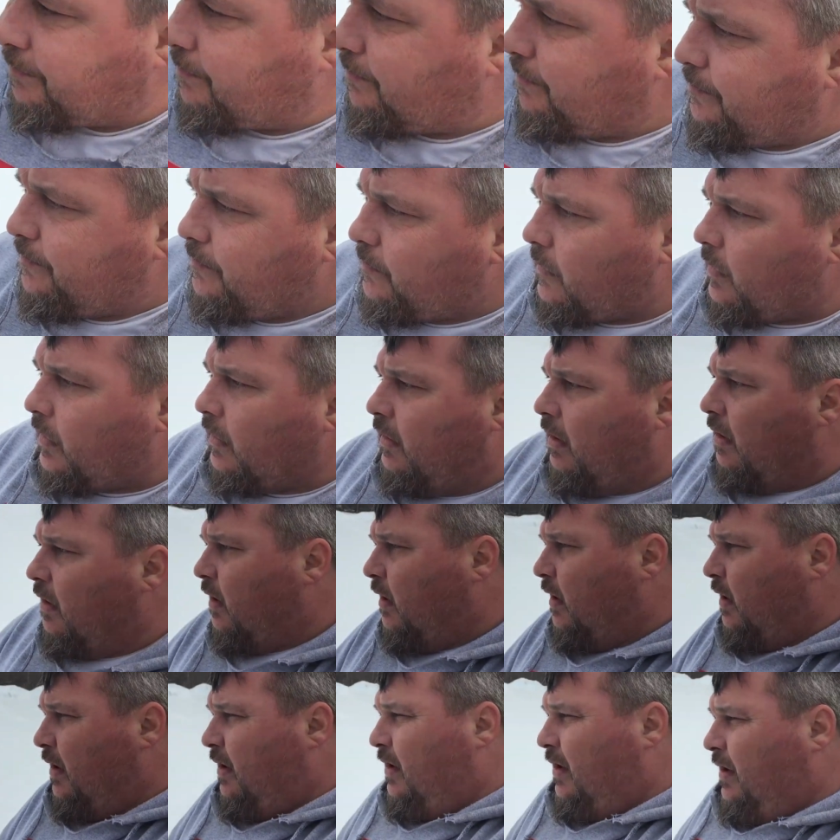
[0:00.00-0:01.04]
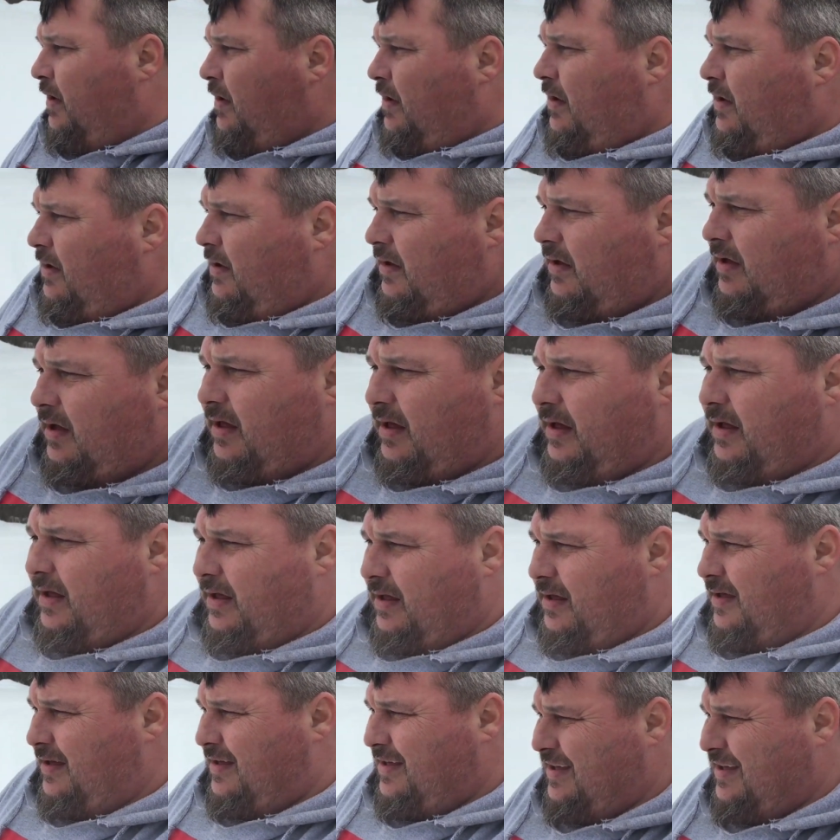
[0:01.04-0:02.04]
Nothing is said.